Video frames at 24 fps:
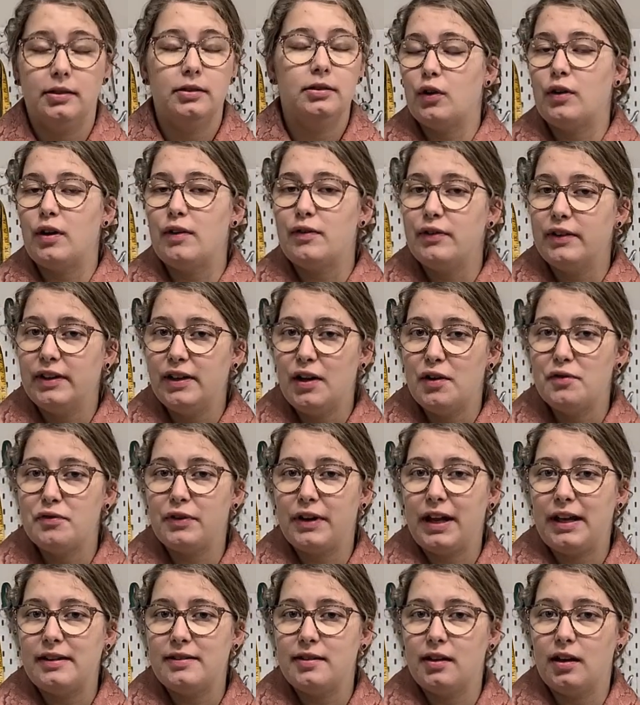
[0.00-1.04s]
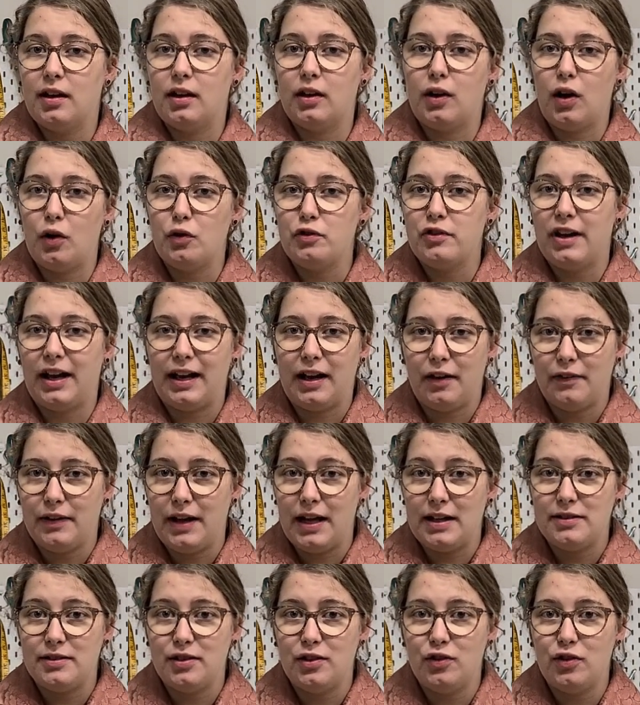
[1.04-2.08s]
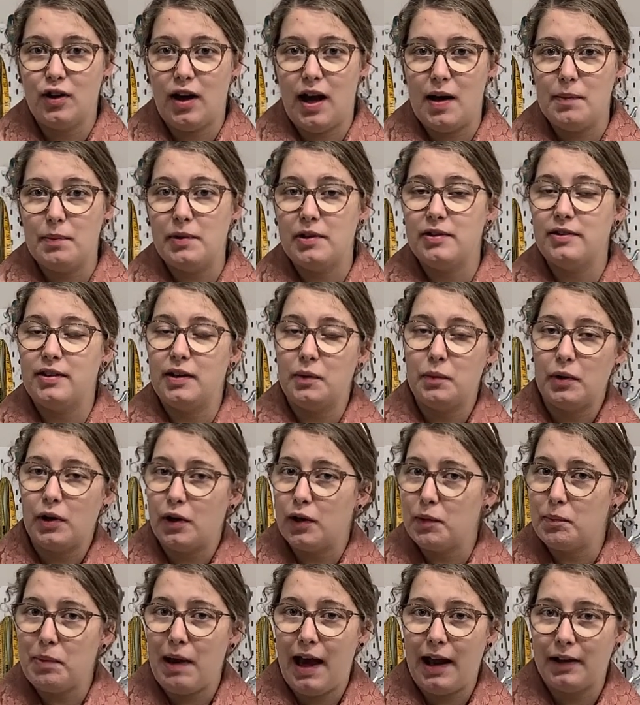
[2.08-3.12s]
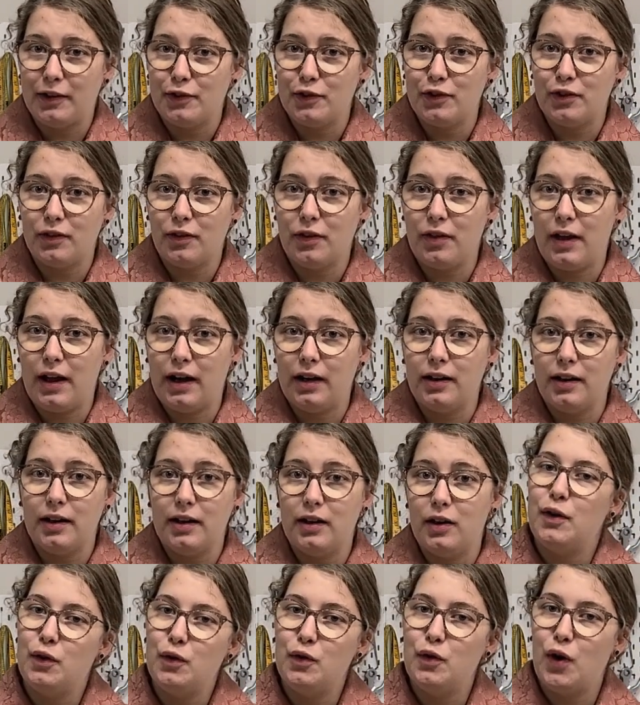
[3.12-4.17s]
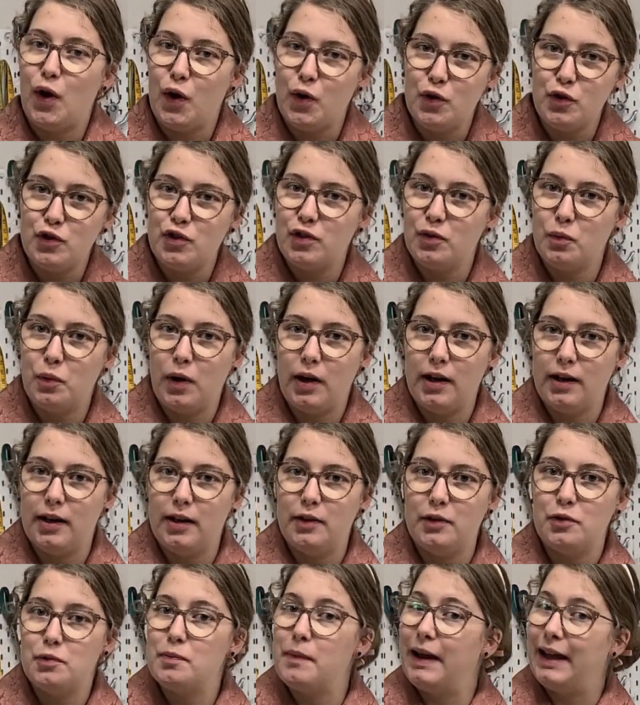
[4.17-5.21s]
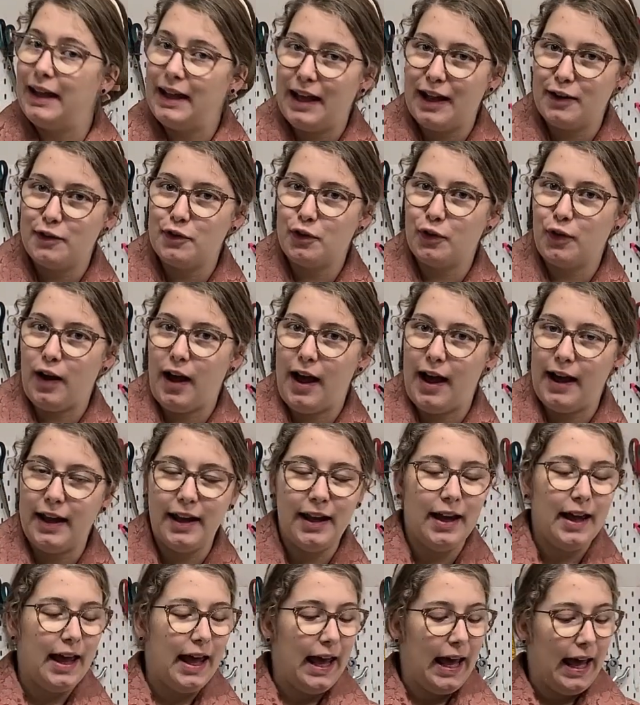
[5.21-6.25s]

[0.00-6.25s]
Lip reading: So definitely don't forget to go check out the Etsy shop, see what other patterns are there, and who knows what else might catch your eye.